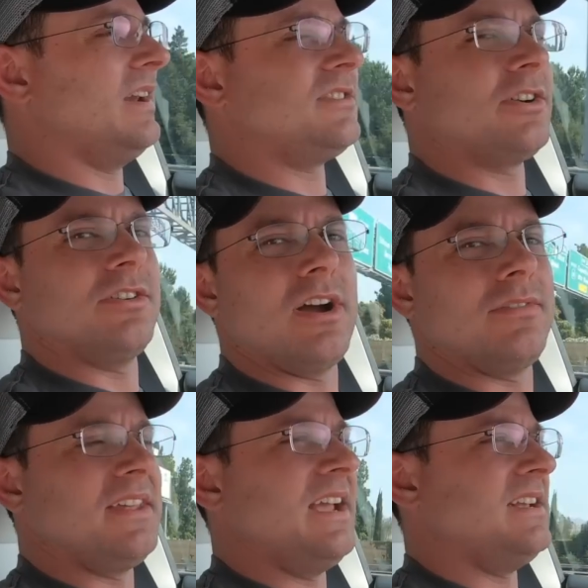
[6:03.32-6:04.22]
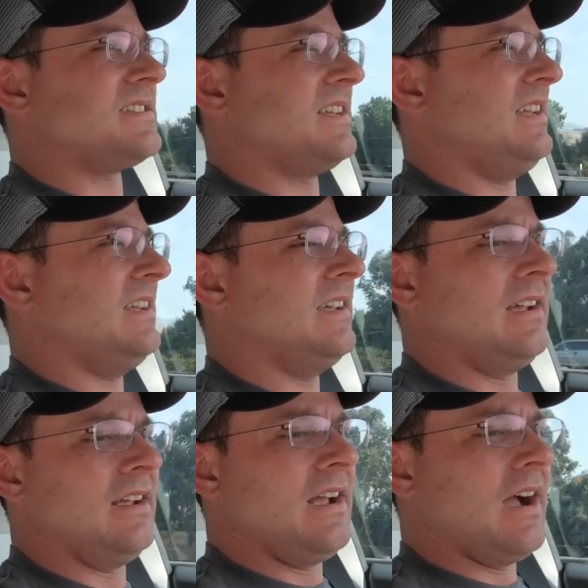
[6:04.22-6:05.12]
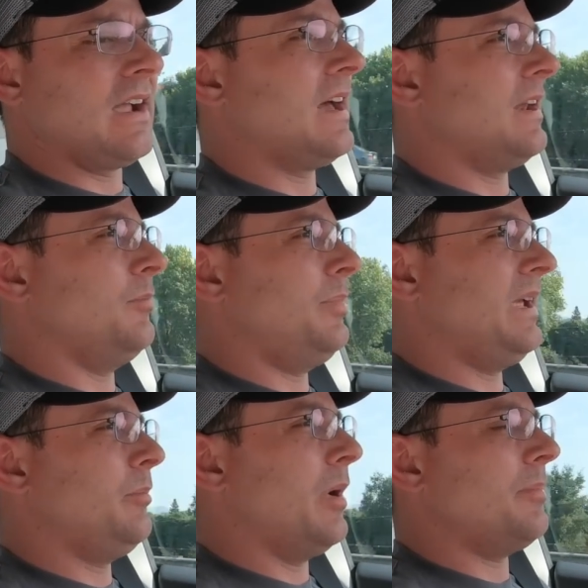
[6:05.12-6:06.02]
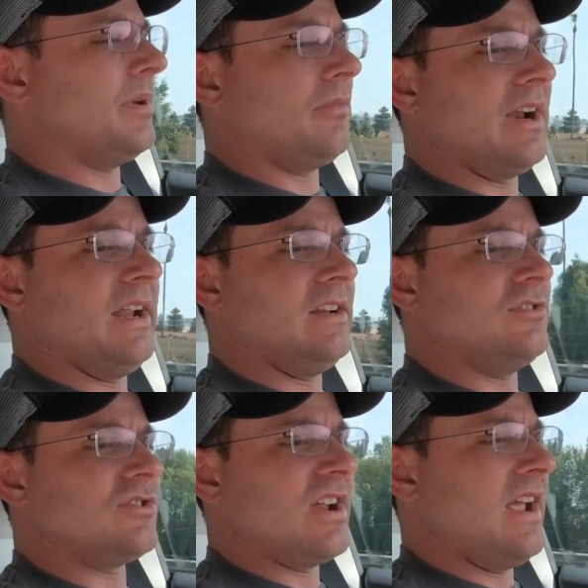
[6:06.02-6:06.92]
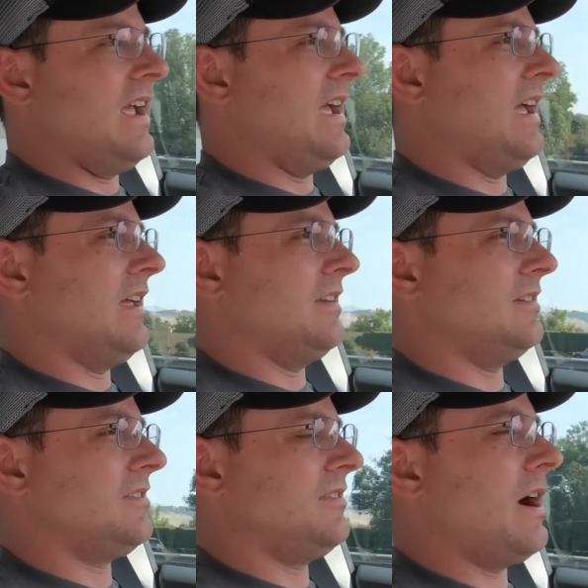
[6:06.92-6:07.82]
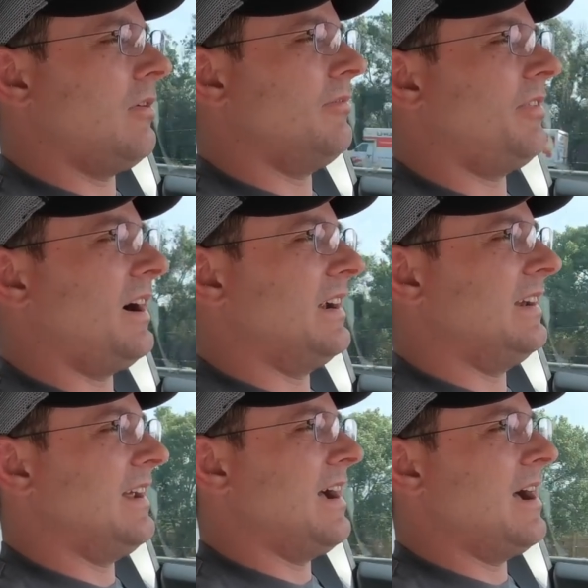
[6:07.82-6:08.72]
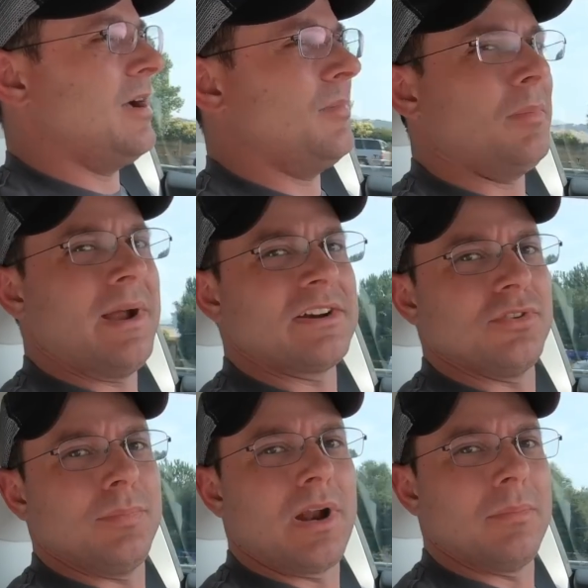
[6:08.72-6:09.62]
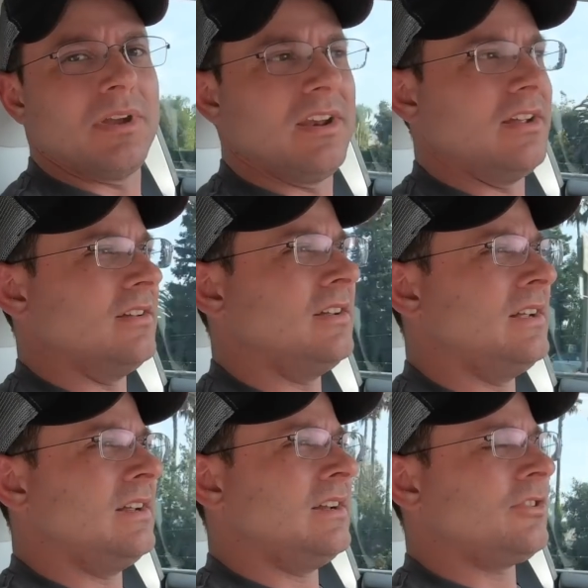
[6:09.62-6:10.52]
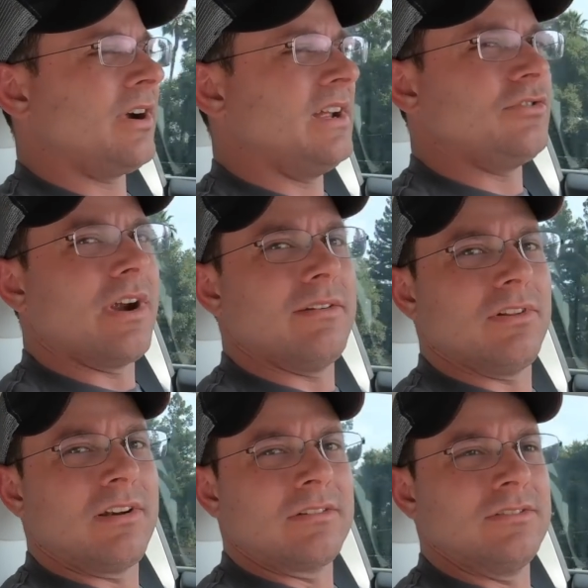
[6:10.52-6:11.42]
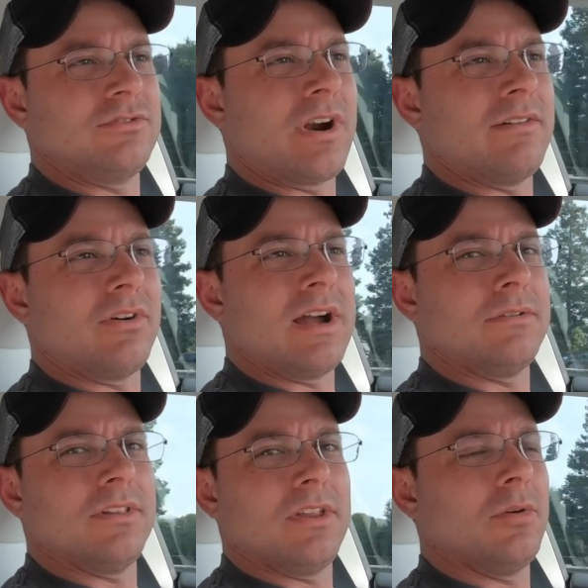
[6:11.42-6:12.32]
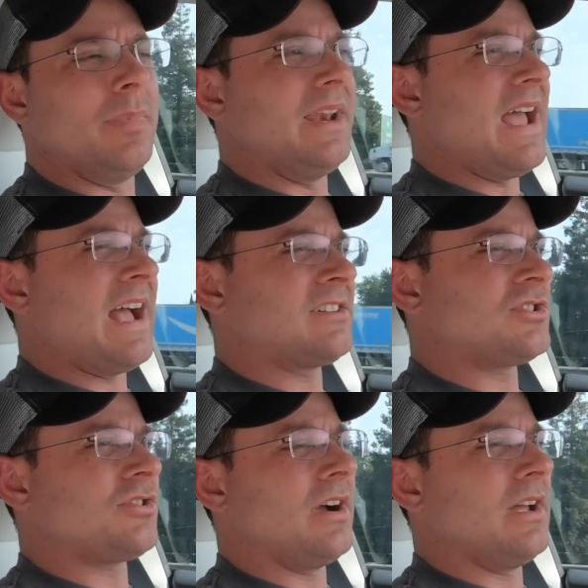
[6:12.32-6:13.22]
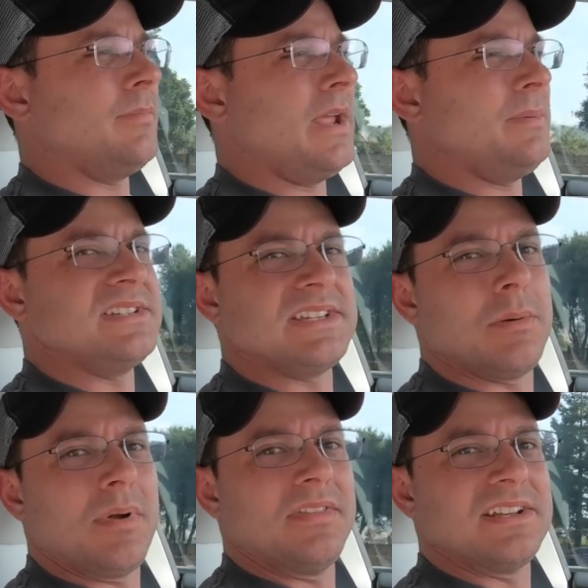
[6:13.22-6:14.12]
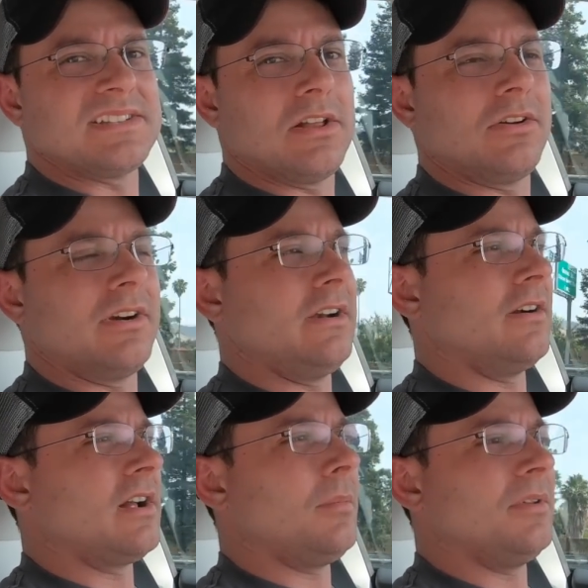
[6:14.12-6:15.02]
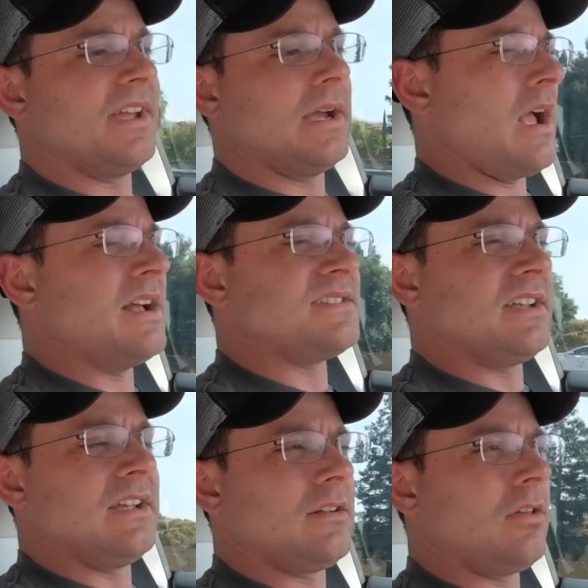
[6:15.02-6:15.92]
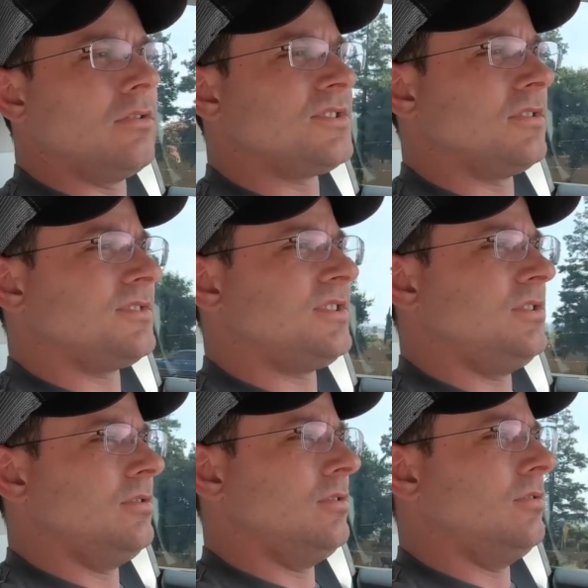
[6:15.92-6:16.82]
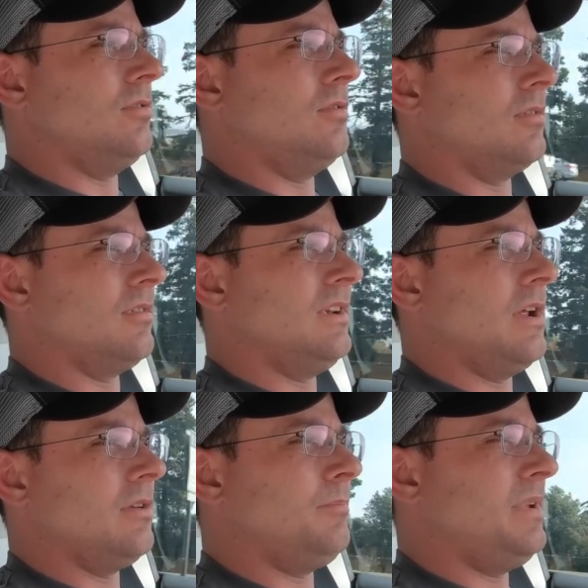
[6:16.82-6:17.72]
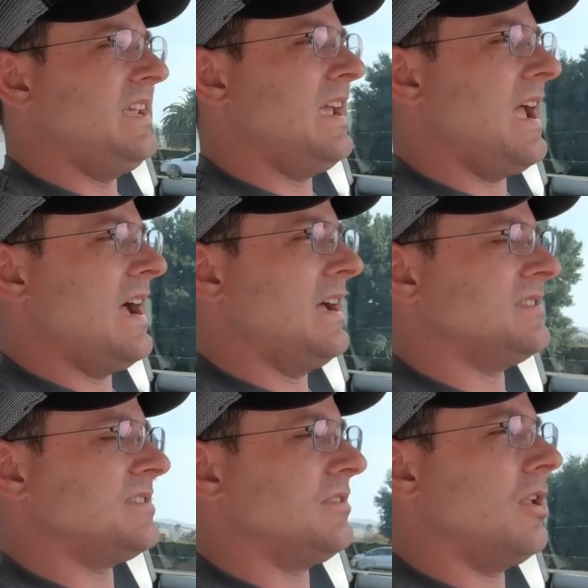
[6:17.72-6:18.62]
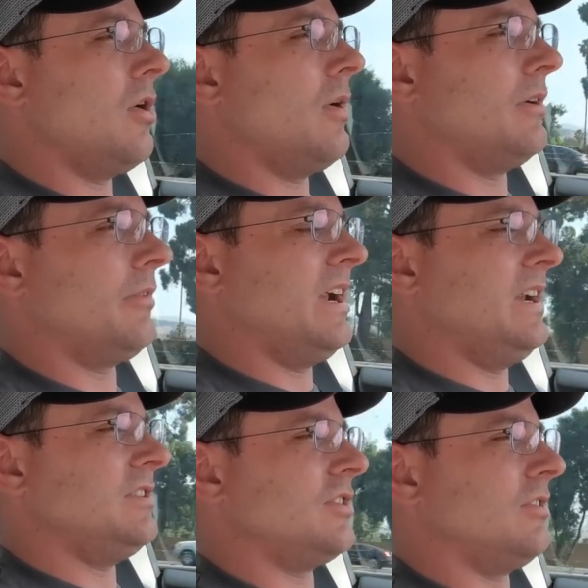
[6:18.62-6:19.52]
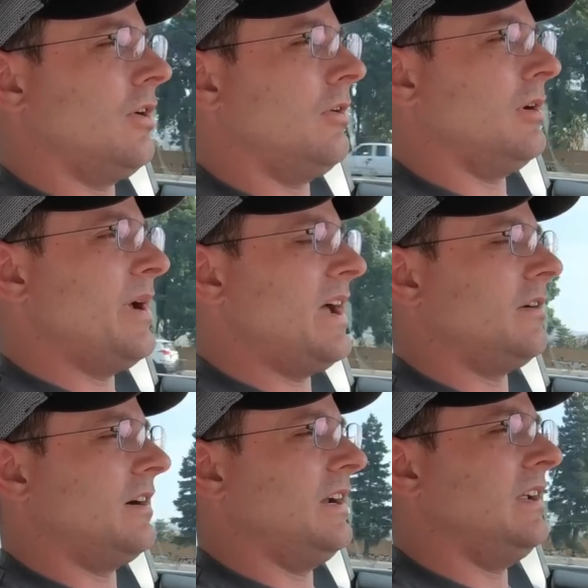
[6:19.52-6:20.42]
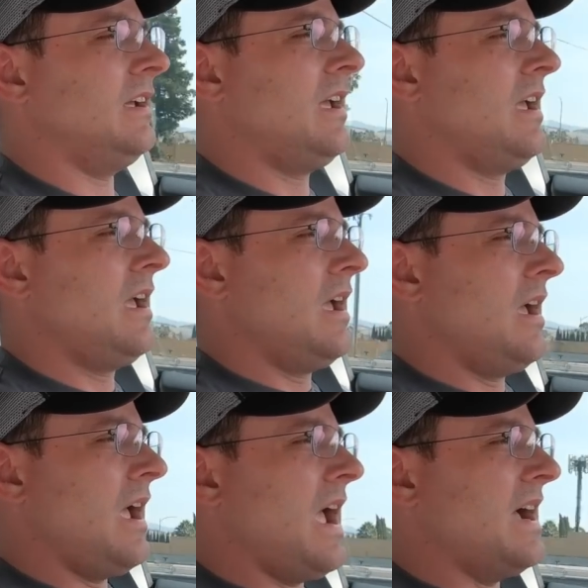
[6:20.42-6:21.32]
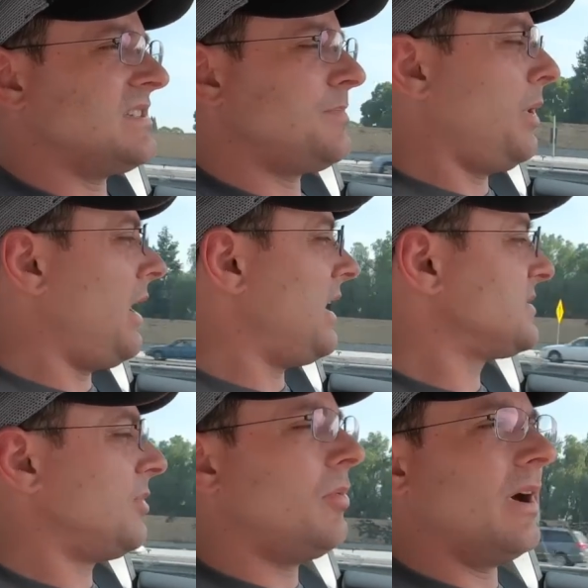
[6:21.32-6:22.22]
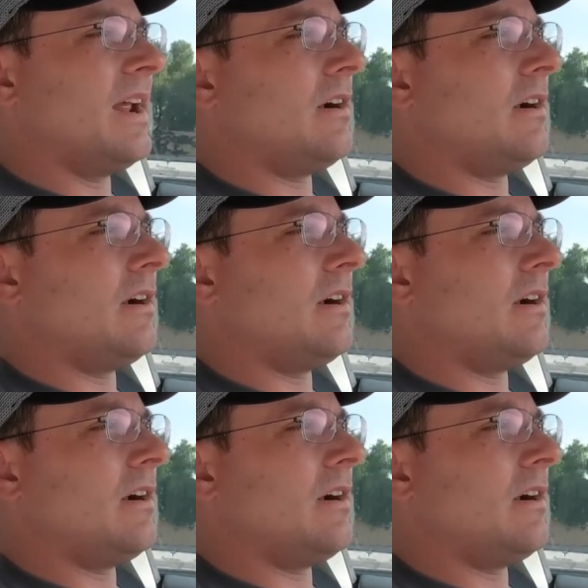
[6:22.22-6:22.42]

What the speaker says: and turned off the AC, I got a big bump in range and now I'm fine. I'm actually probably gonna try and drive around a little bit extra and maybe stomp on the accelerator a couple times. As I get closer to, you know, be as low on range or low on battery as possible when I